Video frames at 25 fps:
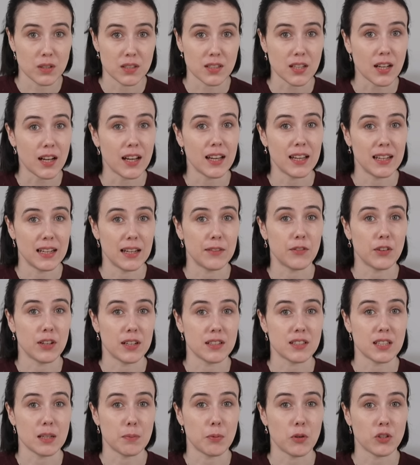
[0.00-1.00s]
as high a level
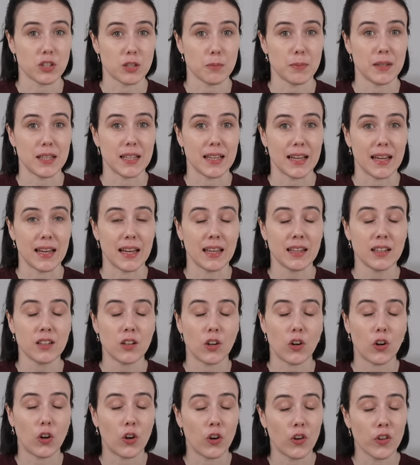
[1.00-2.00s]
as they possibly can
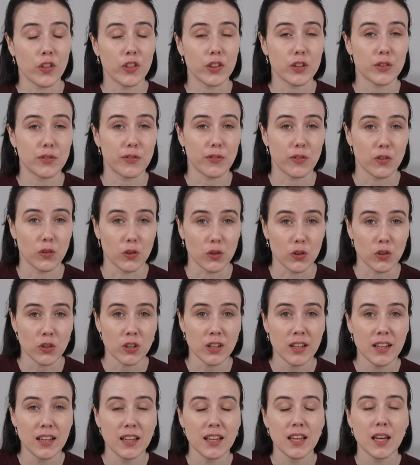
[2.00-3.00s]
on the
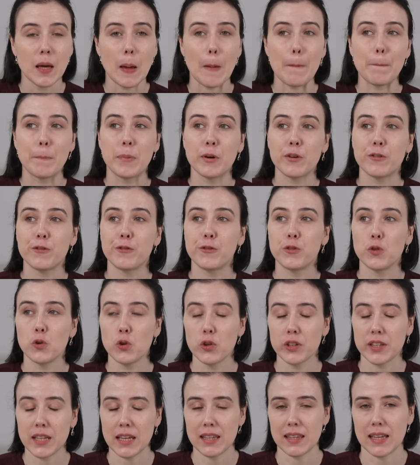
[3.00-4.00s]
floor
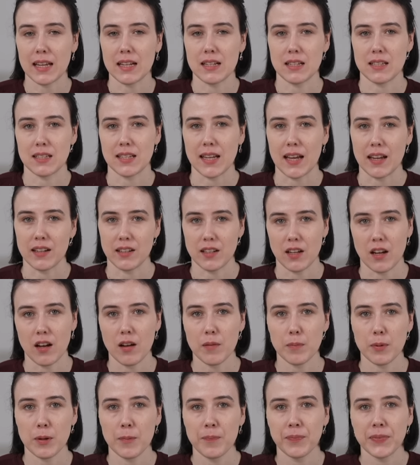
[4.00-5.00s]
before they then stand
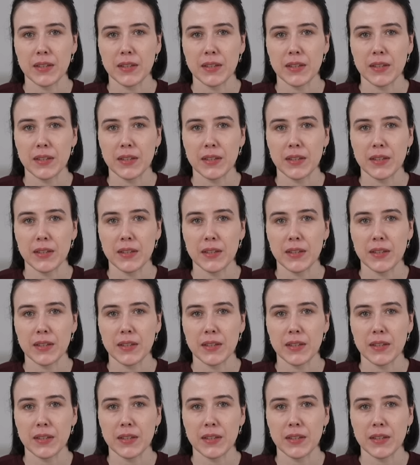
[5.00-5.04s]
up.